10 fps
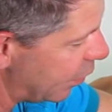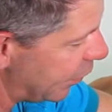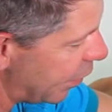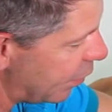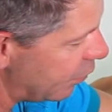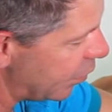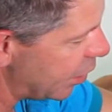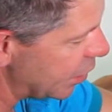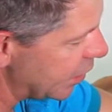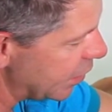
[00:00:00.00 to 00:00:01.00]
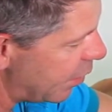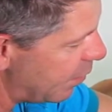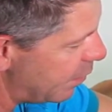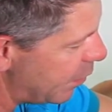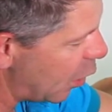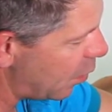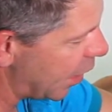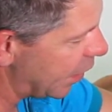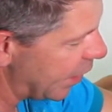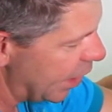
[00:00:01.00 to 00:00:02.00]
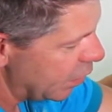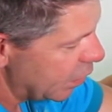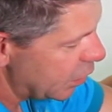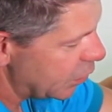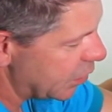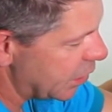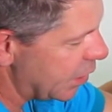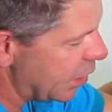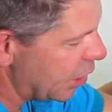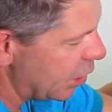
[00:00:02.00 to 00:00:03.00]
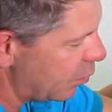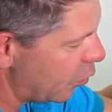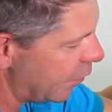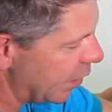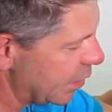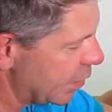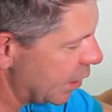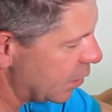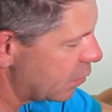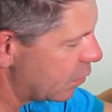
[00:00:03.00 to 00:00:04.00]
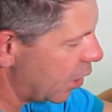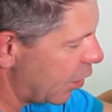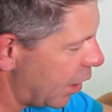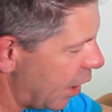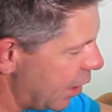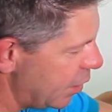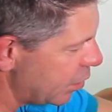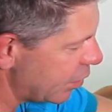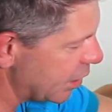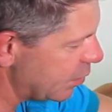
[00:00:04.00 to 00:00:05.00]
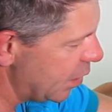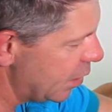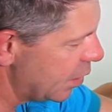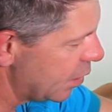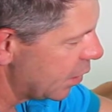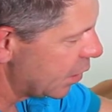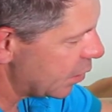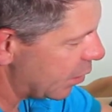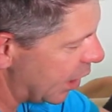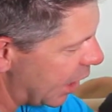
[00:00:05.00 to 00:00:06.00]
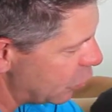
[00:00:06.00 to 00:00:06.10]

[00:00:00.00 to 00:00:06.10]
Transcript: So you'll notice as I'm palpating that, you'll see the needle moving. That's all okay, trust me. So I'm going to come